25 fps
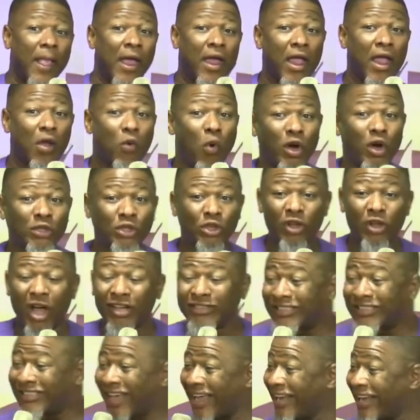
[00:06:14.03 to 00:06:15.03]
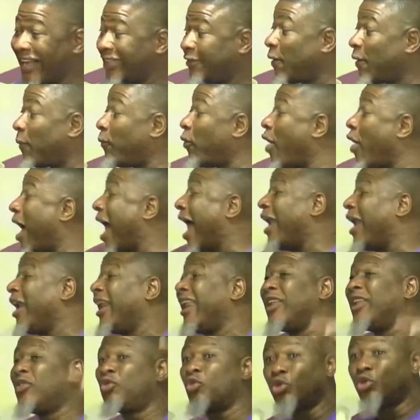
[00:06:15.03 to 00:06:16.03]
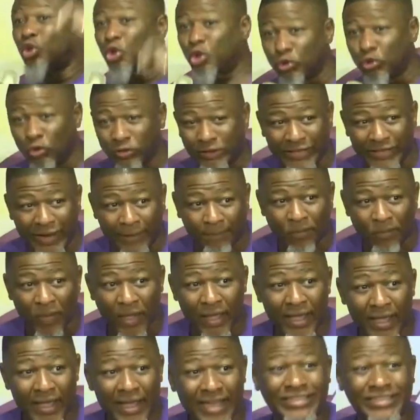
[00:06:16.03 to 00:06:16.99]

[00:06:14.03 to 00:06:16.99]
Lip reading: he was not saying these people are little children.